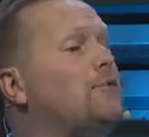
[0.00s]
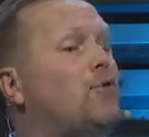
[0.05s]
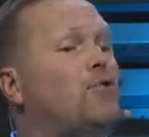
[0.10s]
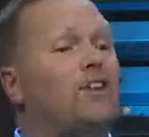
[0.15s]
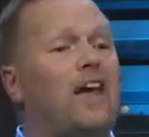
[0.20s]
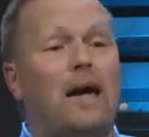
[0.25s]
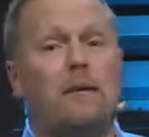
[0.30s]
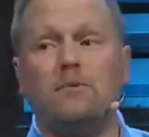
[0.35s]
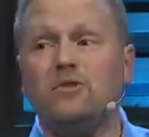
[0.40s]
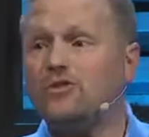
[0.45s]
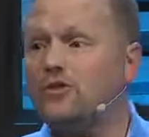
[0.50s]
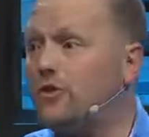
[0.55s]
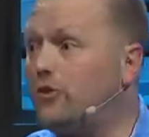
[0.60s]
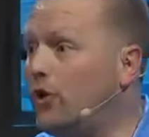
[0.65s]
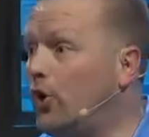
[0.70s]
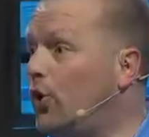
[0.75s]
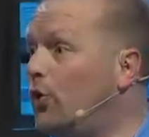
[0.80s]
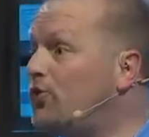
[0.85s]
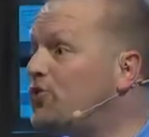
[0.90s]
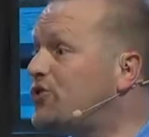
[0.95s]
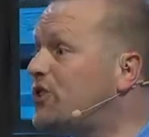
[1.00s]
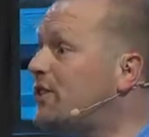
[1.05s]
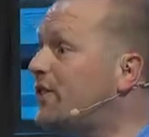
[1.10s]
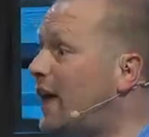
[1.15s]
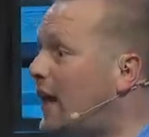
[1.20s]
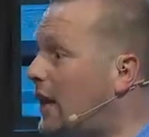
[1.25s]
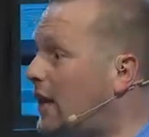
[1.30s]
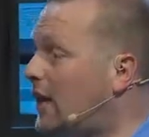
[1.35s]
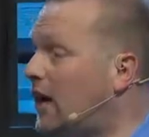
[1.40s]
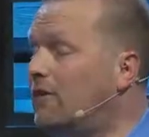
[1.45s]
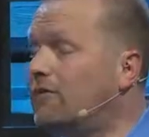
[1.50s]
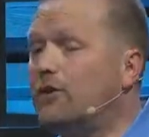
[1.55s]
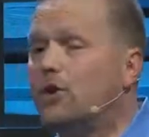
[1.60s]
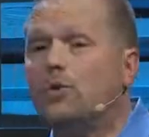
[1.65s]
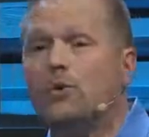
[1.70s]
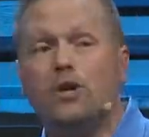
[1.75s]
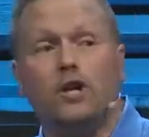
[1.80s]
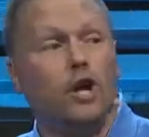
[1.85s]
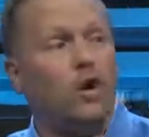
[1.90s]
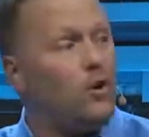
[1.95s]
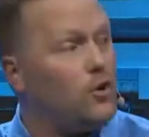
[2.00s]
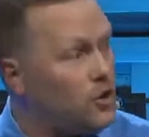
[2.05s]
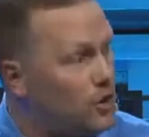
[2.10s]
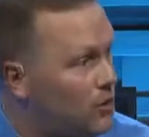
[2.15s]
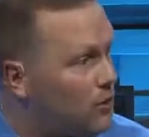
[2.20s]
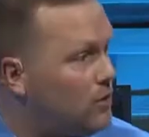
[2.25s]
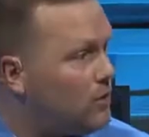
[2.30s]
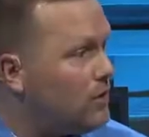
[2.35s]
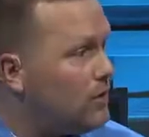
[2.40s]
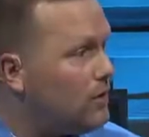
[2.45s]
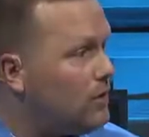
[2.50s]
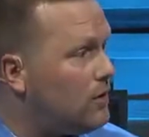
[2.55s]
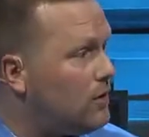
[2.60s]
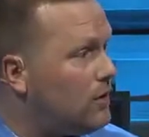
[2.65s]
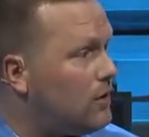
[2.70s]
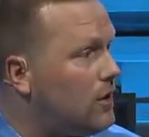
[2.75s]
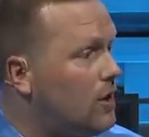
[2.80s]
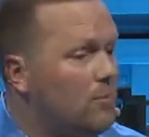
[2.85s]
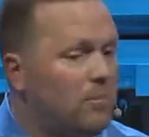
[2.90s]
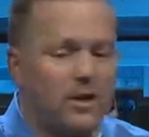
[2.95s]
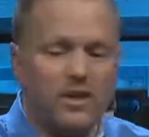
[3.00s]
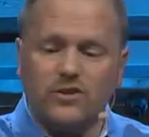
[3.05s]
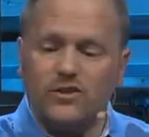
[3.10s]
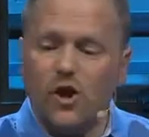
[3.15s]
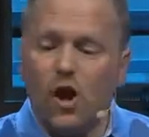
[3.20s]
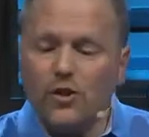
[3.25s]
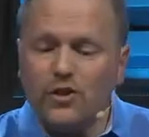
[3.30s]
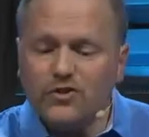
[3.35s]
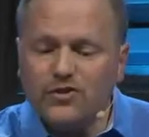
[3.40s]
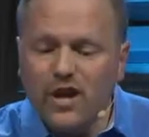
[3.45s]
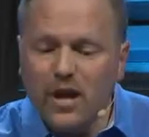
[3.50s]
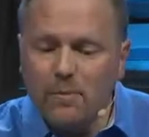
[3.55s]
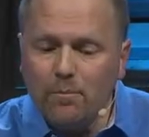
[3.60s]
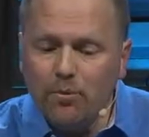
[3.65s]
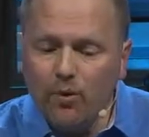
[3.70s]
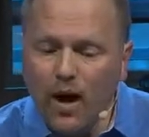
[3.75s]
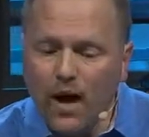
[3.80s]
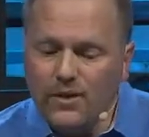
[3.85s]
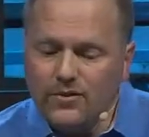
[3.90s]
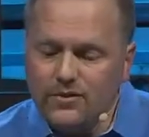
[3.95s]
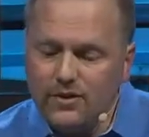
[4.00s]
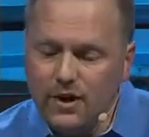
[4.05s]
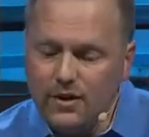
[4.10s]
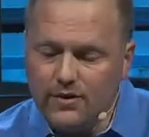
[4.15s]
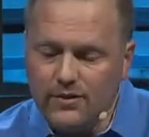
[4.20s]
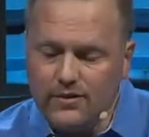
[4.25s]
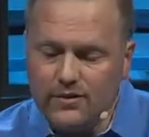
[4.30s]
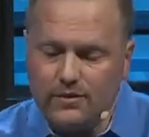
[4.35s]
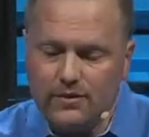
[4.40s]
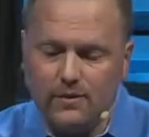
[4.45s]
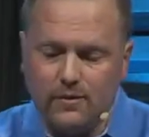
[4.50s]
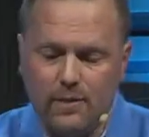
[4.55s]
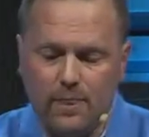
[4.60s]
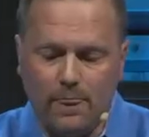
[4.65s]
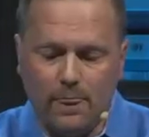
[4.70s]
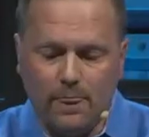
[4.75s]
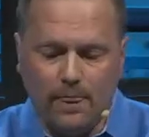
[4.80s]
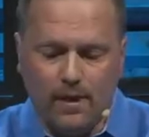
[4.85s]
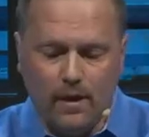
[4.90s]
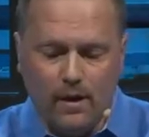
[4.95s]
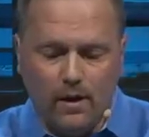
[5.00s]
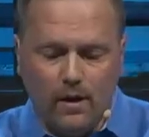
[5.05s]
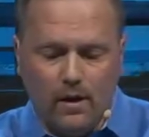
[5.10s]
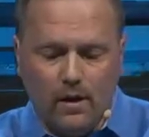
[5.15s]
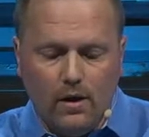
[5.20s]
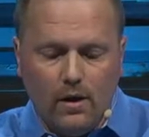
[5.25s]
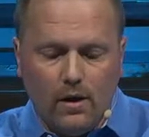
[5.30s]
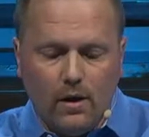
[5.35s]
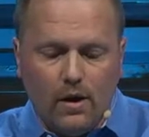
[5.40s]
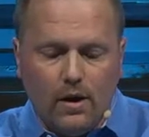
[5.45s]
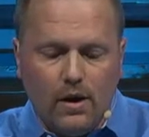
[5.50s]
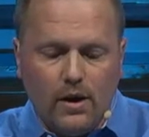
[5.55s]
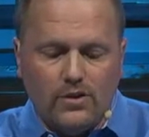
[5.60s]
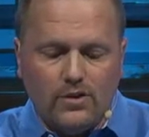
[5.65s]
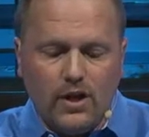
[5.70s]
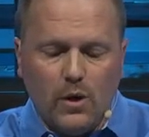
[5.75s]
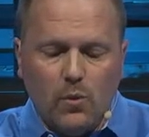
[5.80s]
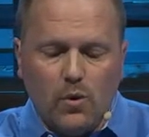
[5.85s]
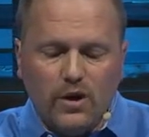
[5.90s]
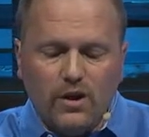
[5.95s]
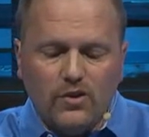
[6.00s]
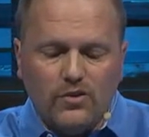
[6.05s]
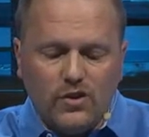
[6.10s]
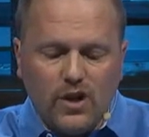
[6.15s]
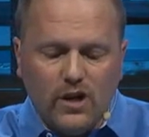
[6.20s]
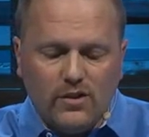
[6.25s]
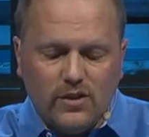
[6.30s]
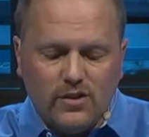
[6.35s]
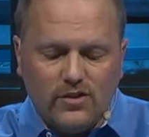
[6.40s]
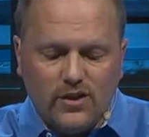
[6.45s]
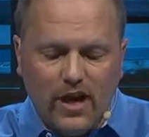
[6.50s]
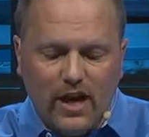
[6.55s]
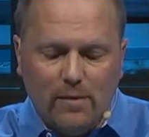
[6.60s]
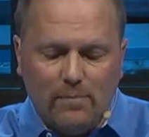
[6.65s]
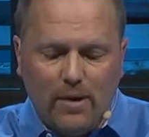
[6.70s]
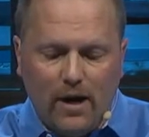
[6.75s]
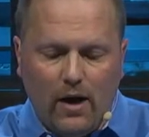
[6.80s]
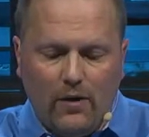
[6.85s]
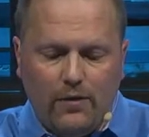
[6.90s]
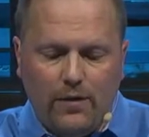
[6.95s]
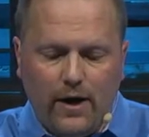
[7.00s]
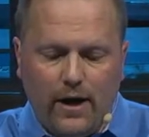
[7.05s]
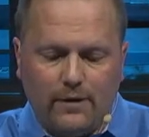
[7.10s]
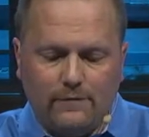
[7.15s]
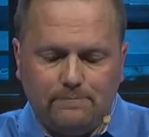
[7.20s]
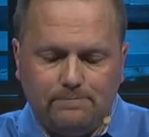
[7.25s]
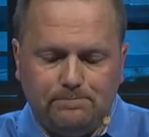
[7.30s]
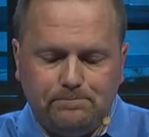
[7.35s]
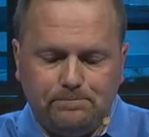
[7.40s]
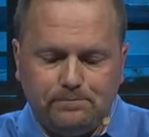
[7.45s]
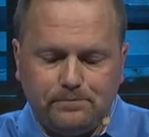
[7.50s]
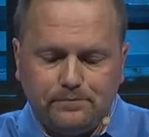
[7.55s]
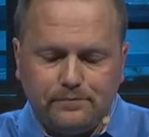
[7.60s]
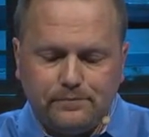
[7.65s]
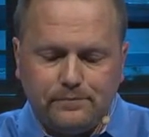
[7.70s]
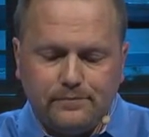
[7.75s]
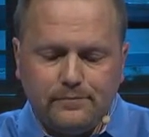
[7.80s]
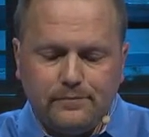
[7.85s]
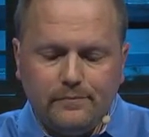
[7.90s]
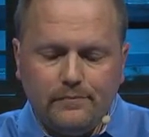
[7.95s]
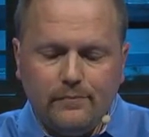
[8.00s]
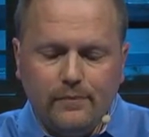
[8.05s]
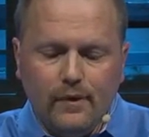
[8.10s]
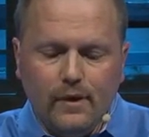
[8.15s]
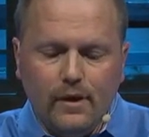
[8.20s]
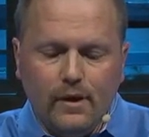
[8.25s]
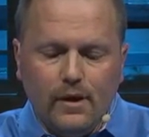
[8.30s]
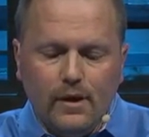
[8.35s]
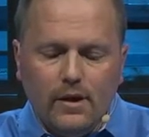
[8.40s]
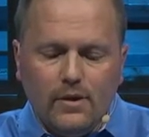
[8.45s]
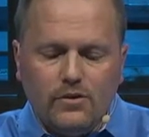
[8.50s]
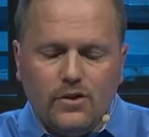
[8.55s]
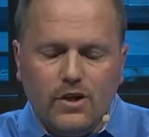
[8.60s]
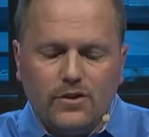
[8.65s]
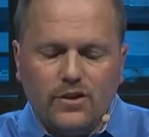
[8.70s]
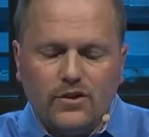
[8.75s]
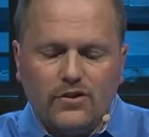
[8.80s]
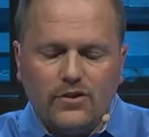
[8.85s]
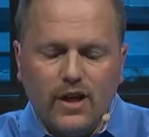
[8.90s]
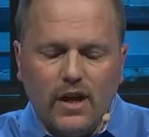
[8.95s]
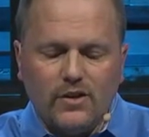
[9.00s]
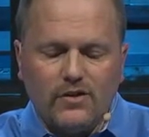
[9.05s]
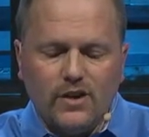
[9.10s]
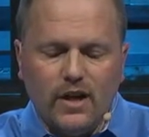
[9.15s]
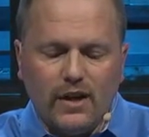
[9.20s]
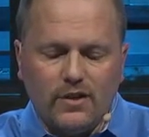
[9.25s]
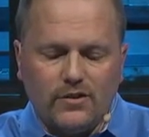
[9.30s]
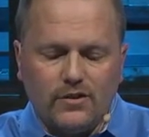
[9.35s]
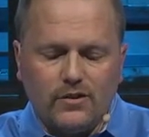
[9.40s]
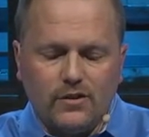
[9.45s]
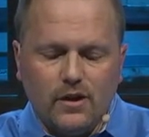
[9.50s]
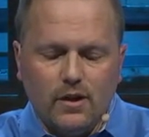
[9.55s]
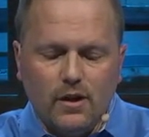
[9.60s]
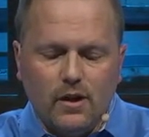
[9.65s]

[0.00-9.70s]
damage to those that love you and know you. But it's all the same process. You see, what does Jesus say about that? Jesus says this